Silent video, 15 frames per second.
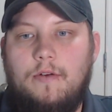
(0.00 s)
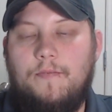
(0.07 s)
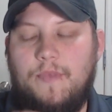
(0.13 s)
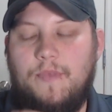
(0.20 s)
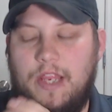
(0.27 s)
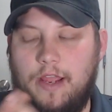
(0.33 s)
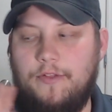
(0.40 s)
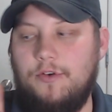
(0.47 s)

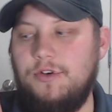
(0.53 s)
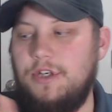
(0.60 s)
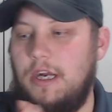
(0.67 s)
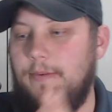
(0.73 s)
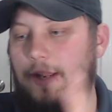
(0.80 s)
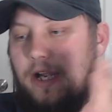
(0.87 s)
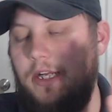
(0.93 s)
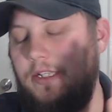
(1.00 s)
the other
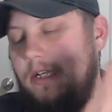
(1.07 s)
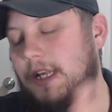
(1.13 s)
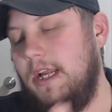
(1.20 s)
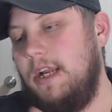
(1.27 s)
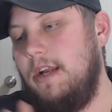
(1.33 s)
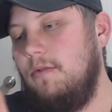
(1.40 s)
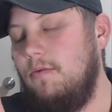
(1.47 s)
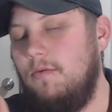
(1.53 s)
job I had
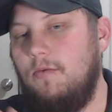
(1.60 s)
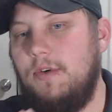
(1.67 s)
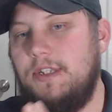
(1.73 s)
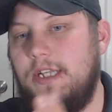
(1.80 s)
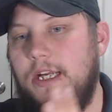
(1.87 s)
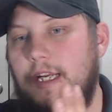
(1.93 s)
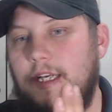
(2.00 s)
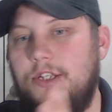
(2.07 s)
today was
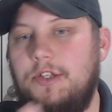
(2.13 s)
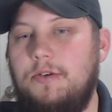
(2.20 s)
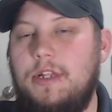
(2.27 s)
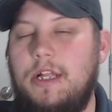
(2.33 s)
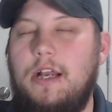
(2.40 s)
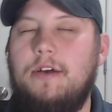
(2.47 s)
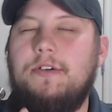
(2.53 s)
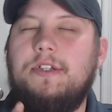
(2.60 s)
a
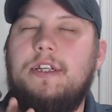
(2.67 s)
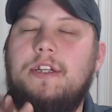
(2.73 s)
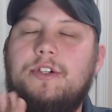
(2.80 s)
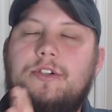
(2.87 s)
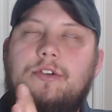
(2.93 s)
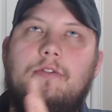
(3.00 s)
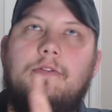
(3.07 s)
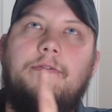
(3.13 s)

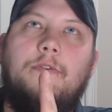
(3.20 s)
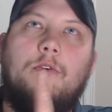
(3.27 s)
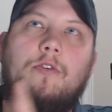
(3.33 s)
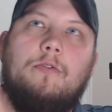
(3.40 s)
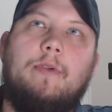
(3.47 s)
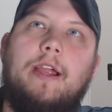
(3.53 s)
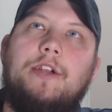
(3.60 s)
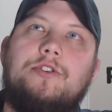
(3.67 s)
2002 Ford
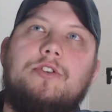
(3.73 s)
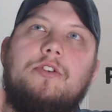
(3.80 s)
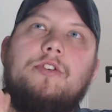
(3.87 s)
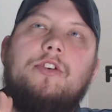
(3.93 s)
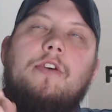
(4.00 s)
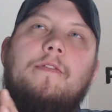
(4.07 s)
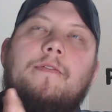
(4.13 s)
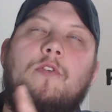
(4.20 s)
Ranger,
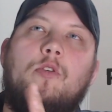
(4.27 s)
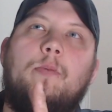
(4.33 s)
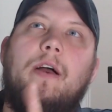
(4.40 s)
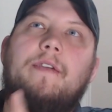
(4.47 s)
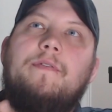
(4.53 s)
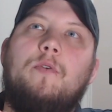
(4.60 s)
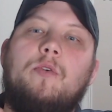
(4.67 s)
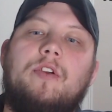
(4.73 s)
no
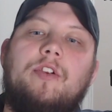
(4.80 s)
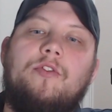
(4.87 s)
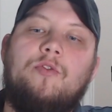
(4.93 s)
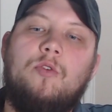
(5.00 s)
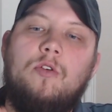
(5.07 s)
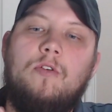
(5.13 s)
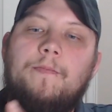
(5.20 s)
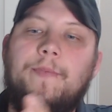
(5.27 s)
4x4
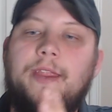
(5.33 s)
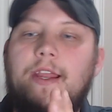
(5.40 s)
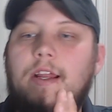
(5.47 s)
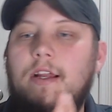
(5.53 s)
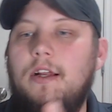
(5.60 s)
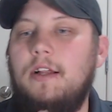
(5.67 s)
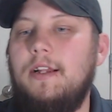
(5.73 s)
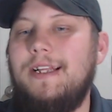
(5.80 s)
control.
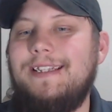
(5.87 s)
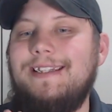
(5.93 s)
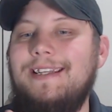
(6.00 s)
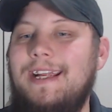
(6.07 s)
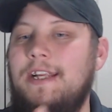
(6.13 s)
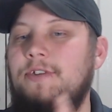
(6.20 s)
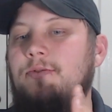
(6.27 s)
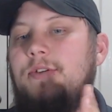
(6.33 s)
This is an
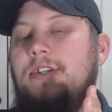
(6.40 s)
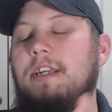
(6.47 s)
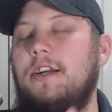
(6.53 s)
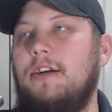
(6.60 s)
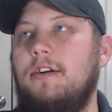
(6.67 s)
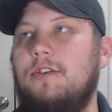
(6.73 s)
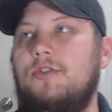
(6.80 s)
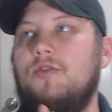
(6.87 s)

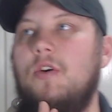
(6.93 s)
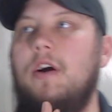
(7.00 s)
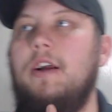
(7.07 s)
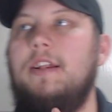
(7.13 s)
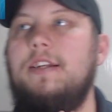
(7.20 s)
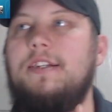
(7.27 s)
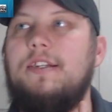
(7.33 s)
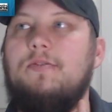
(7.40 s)
interesting truck.
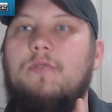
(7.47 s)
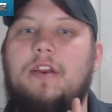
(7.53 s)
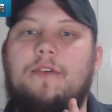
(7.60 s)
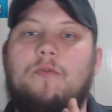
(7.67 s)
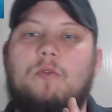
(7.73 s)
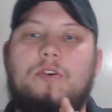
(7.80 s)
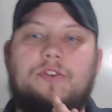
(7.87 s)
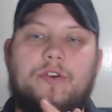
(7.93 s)
This is one I've
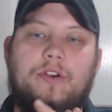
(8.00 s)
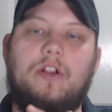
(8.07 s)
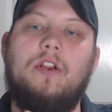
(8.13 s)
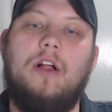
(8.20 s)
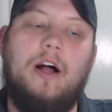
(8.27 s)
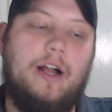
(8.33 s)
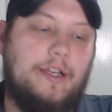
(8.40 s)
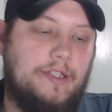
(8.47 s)
worked on a
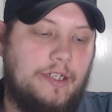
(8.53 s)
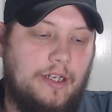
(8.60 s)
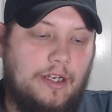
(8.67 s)
lot.